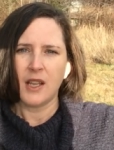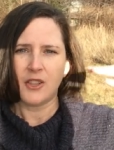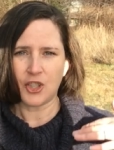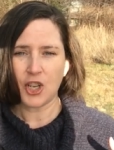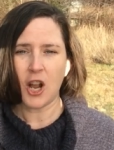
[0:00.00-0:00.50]

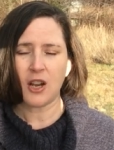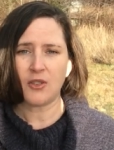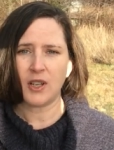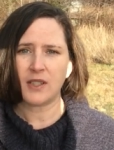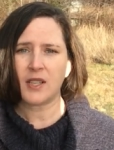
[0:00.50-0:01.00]
the
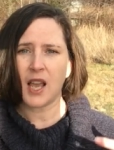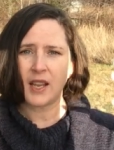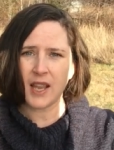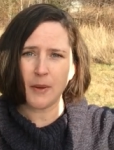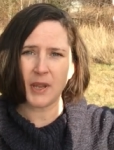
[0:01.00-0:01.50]
chakras
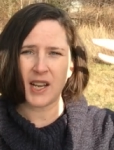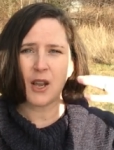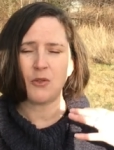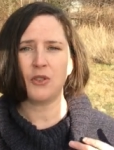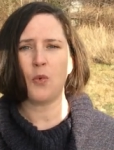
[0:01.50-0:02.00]
coming
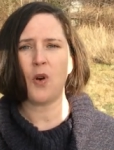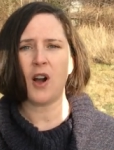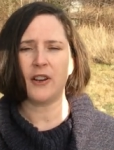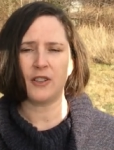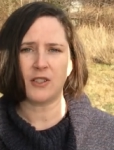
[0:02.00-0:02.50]
out in the
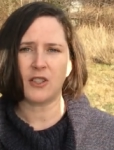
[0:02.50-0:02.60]
water.